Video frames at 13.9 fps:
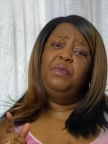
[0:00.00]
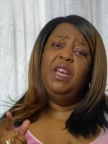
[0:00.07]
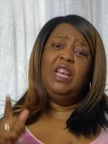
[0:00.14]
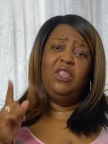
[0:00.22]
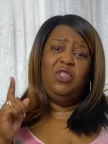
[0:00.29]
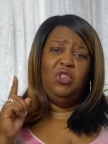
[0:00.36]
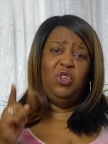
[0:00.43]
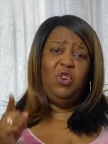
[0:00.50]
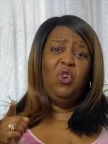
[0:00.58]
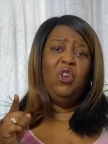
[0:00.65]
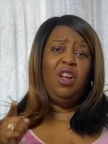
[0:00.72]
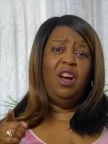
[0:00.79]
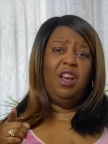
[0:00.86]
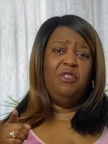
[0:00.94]
it's your
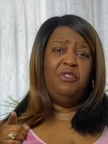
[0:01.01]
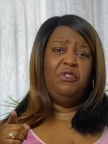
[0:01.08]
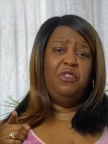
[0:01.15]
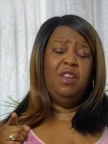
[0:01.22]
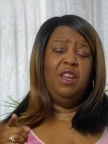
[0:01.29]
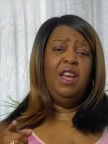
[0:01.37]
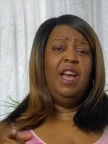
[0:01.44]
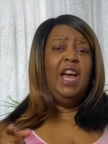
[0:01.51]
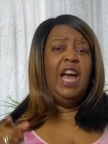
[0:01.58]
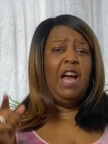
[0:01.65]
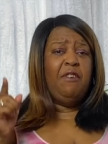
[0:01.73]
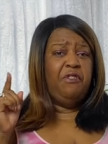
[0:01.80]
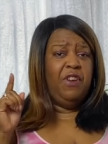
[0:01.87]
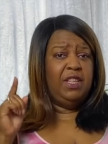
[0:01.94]
life.
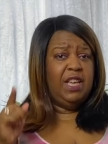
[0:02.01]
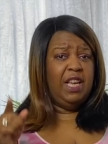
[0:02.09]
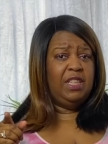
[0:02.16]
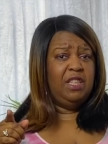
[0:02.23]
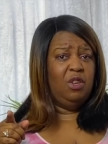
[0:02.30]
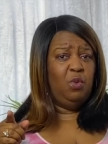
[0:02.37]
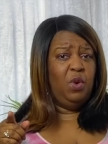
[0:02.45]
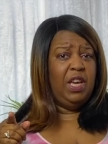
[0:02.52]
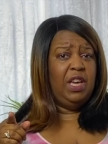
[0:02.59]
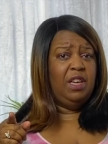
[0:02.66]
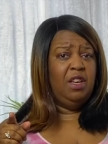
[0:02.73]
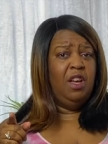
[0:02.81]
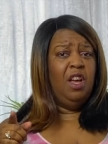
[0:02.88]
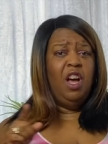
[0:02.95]
Have a fantastic
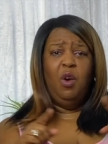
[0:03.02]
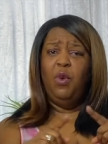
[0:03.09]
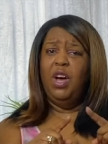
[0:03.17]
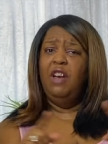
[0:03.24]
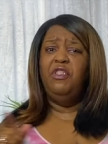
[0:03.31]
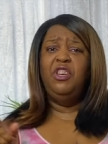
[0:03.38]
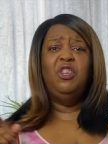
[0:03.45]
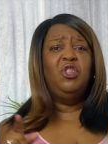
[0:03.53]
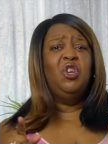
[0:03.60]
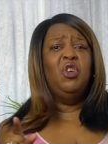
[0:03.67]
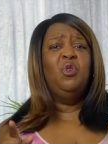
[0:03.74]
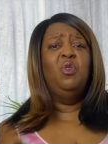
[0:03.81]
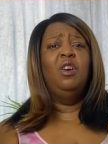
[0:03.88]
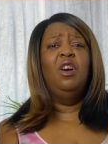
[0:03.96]
week. And whatever you
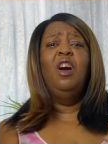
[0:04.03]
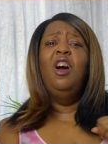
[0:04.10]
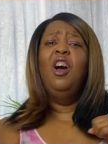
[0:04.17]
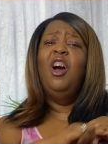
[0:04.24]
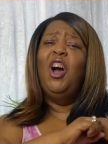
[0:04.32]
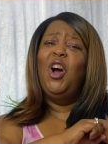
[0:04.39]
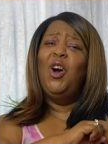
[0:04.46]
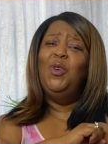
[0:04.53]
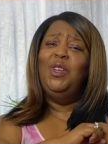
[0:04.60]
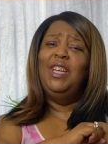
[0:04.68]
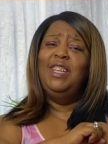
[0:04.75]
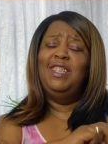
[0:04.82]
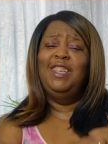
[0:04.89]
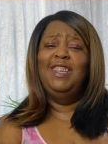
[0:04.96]
do, own
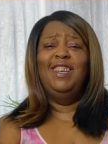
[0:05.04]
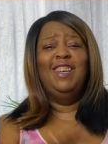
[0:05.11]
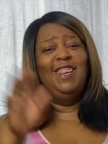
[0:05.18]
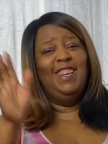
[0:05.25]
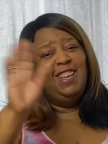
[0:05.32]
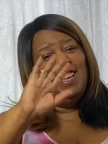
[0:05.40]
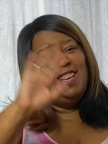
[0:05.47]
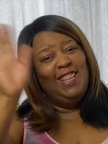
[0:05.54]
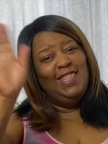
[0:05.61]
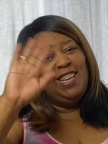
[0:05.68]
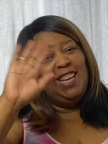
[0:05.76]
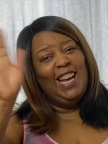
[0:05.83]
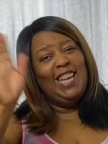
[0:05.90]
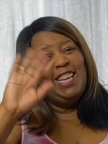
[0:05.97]
it.
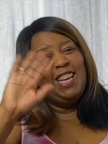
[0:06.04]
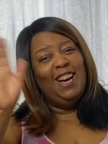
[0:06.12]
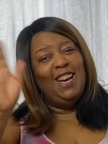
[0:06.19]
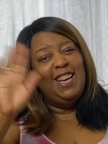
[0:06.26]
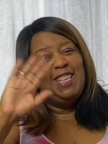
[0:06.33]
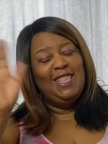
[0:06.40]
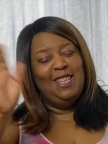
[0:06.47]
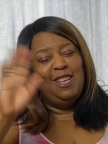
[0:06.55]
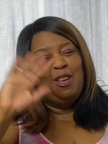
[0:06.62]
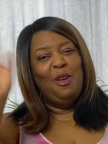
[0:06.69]
See you later, guys.